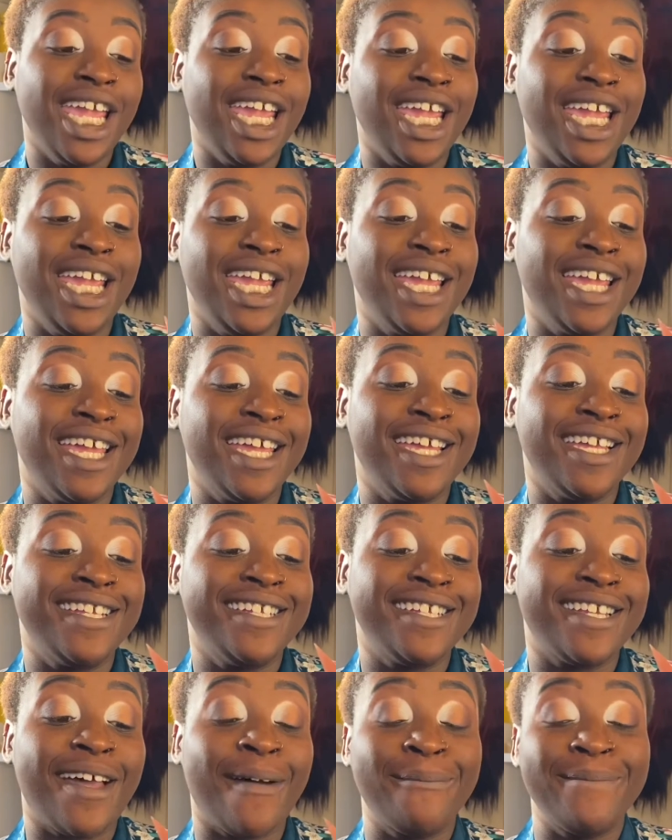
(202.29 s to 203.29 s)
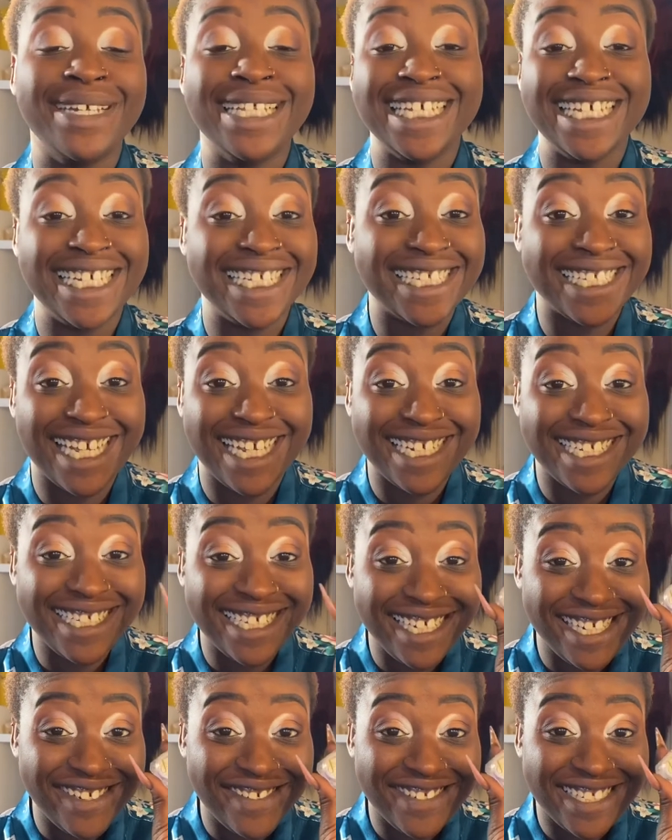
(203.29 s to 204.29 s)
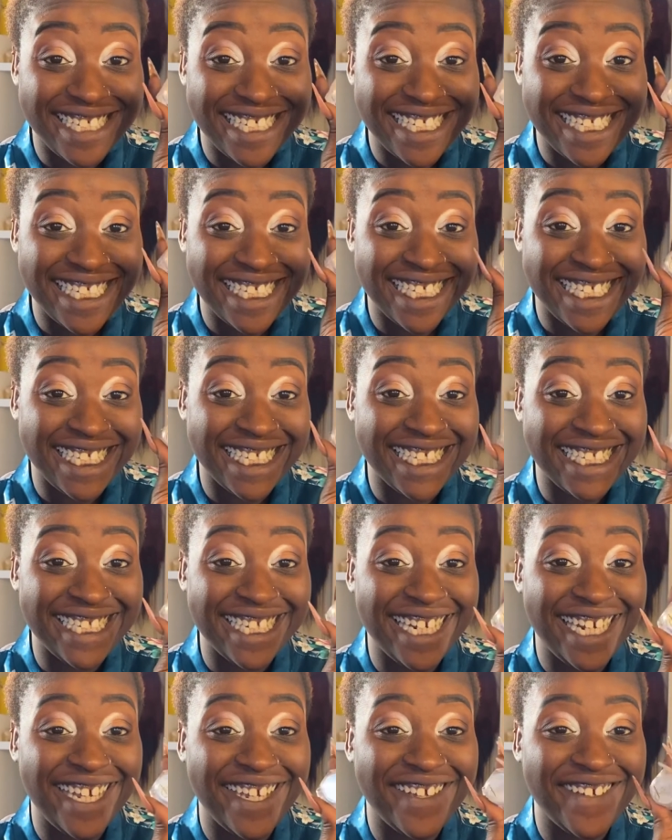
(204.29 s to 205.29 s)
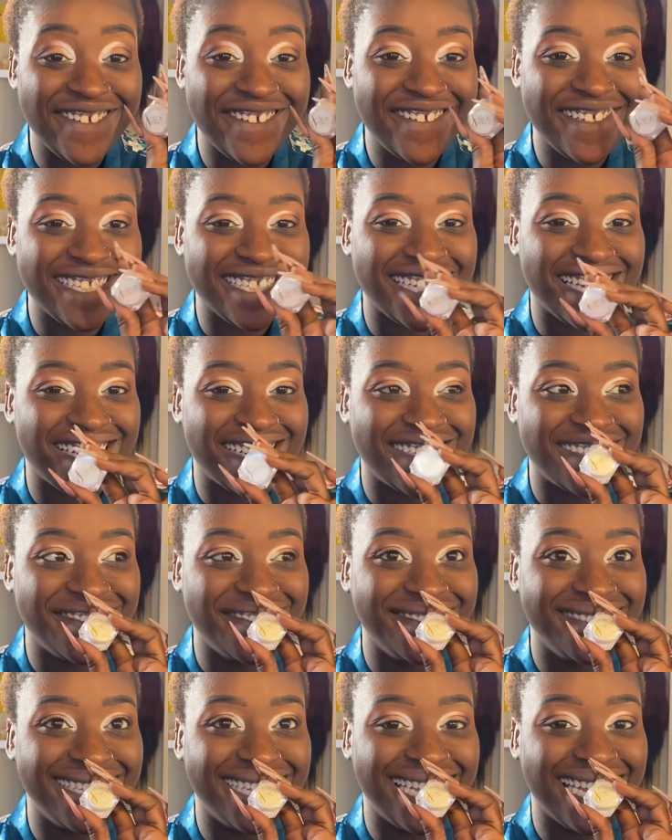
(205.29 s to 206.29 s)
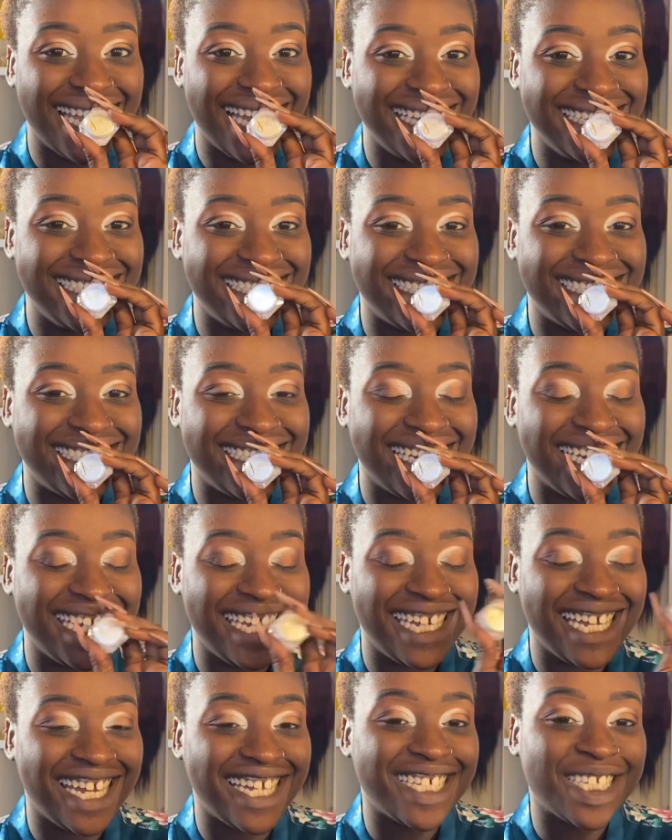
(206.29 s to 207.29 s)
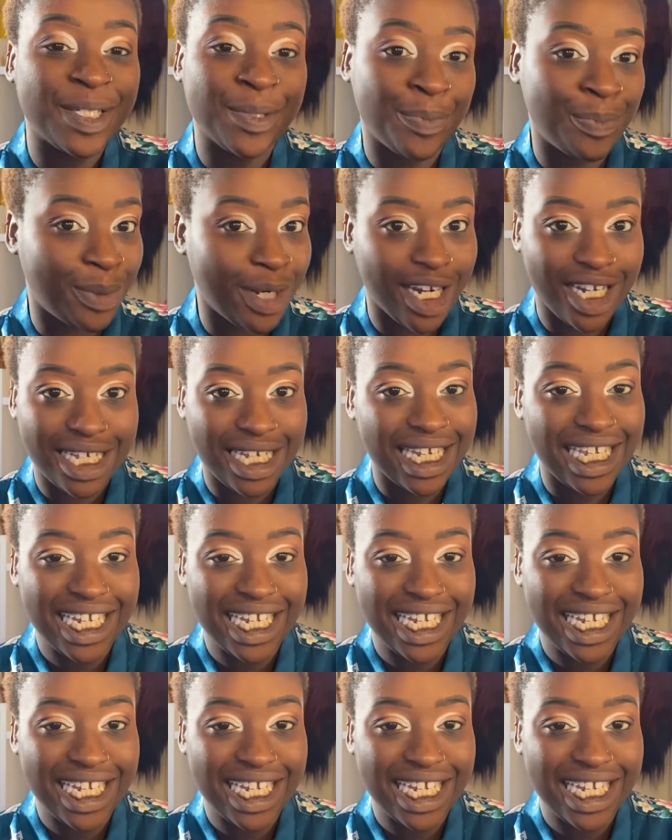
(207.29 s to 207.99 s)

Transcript: And I'm really excited to use this. This is new, so let's see how sparkly